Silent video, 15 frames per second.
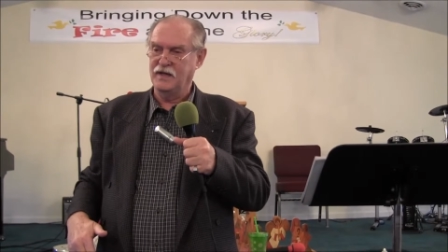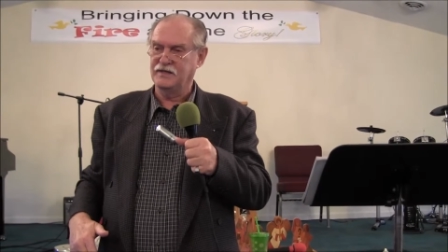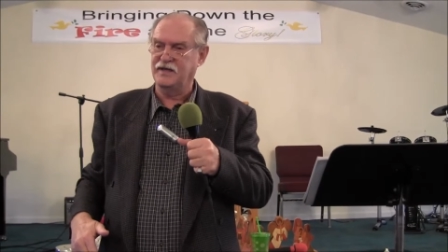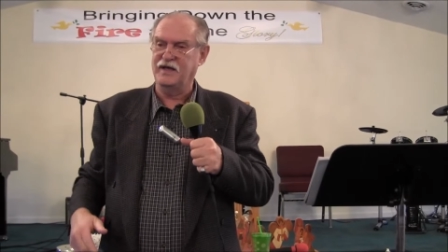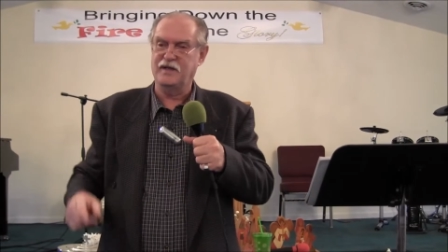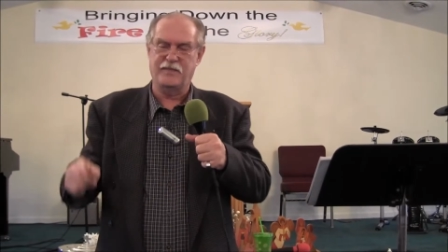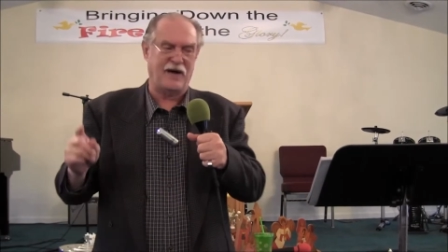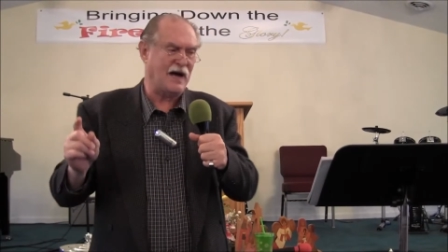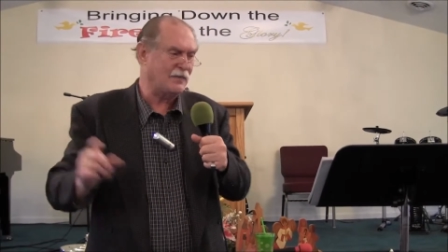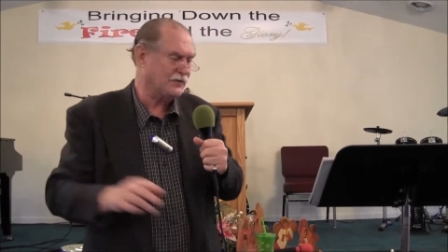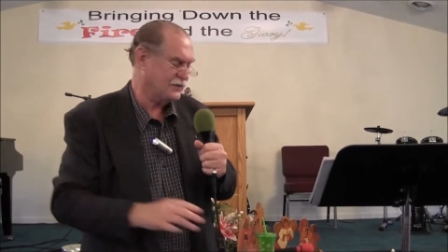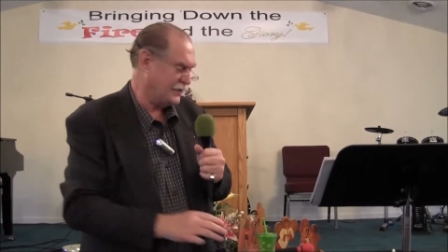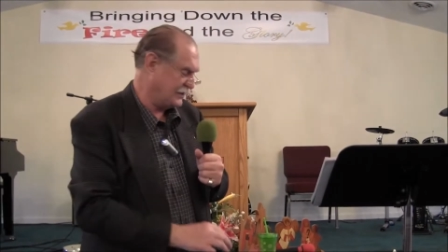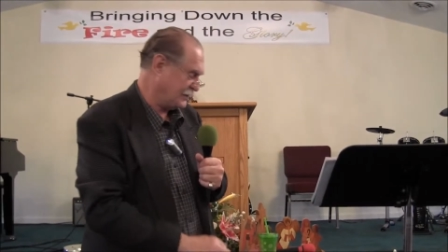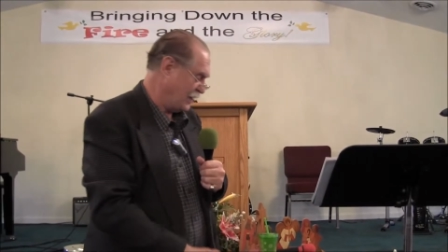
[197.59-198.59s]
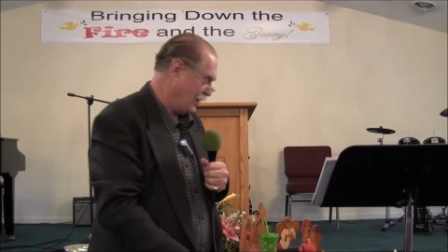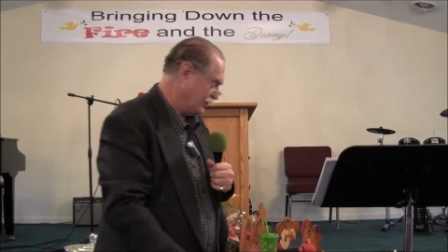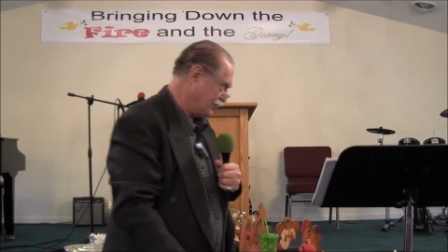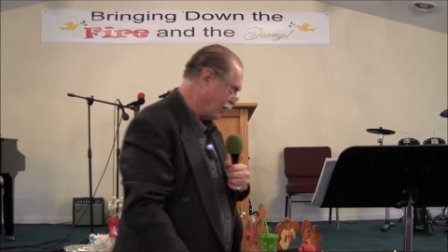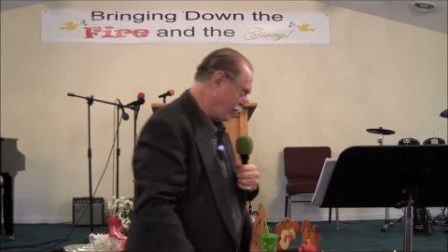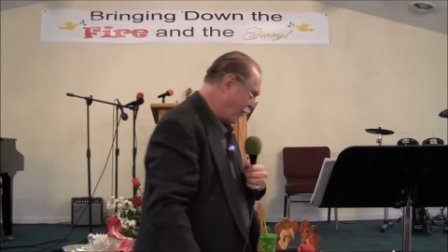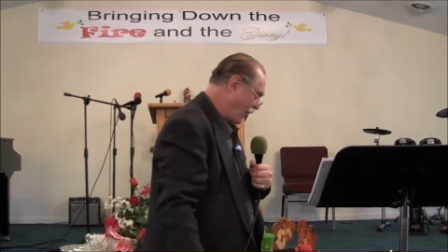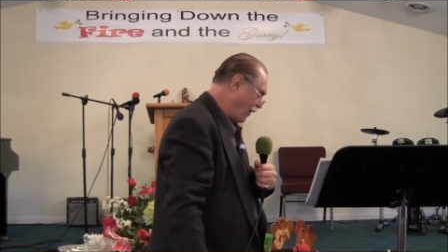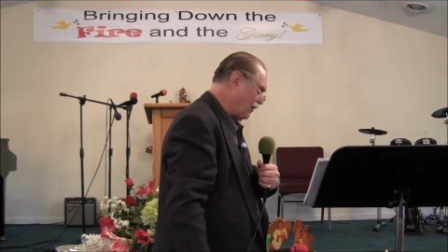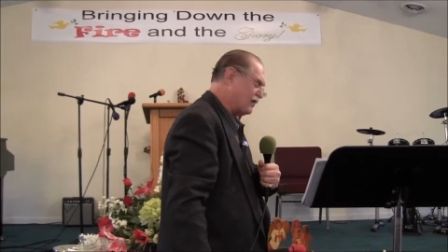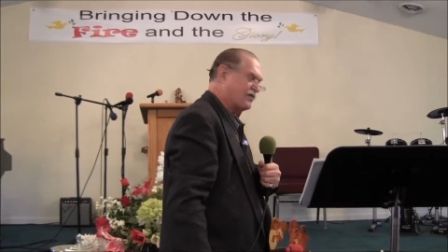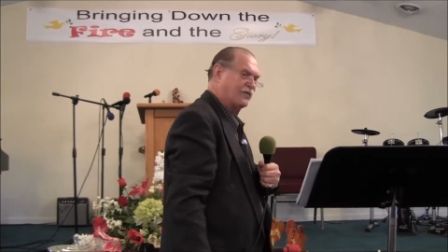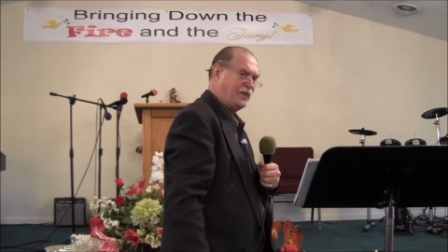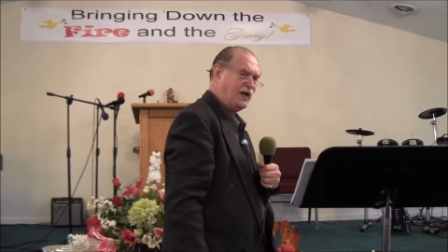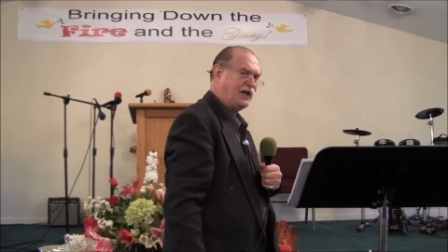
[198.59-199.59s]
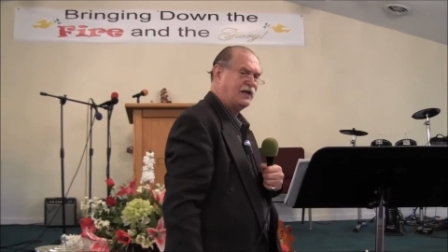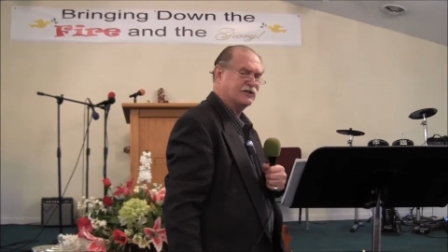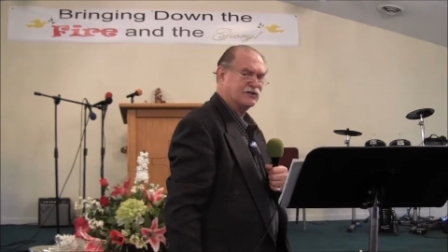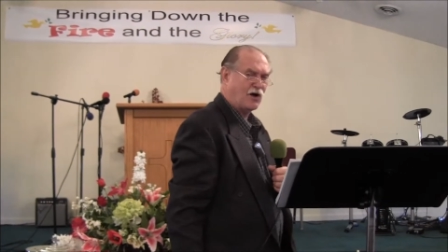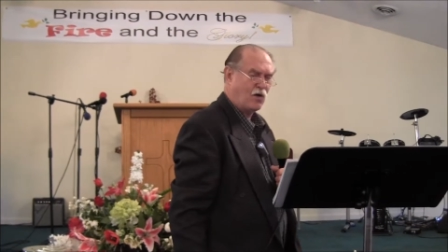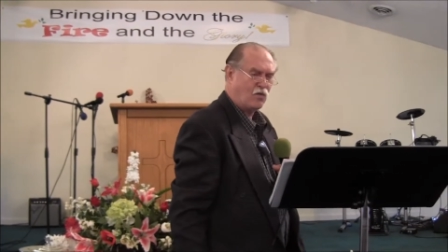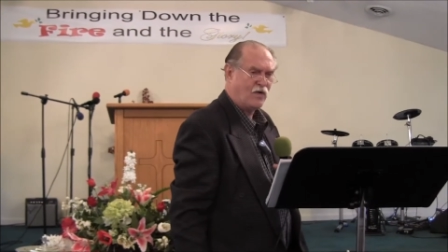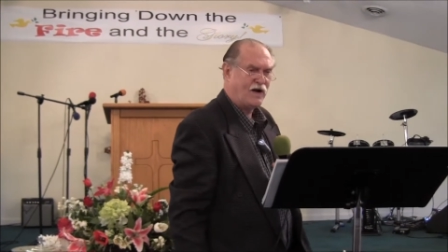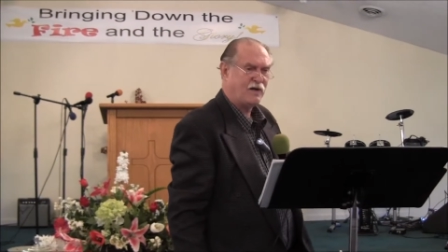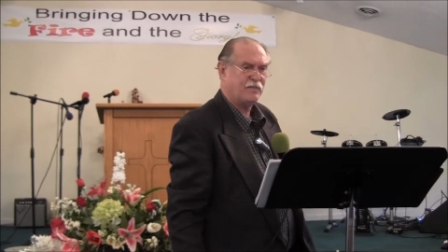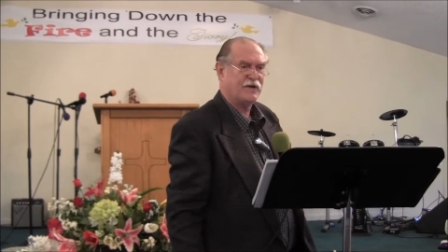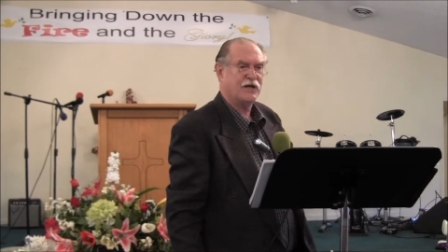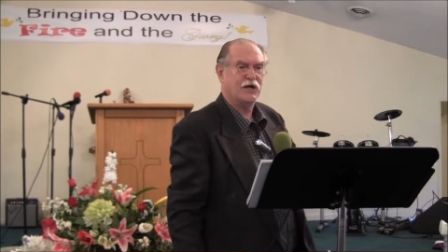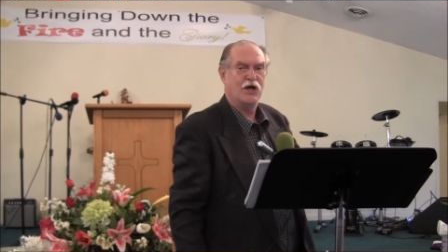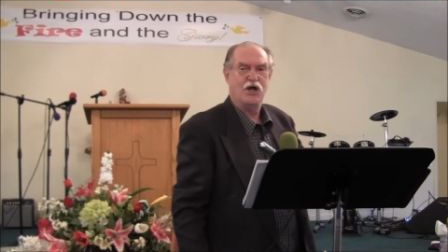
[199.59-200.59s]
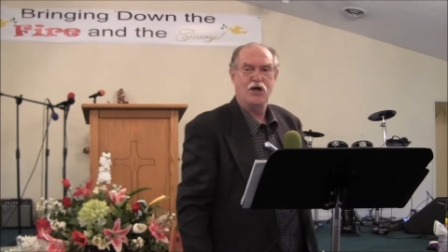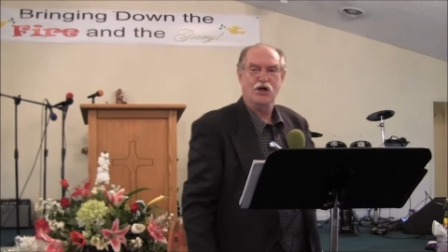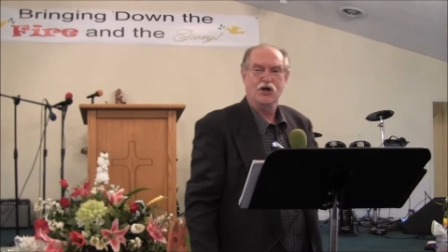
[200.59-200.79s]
See, the Bible says so. Part of me has already been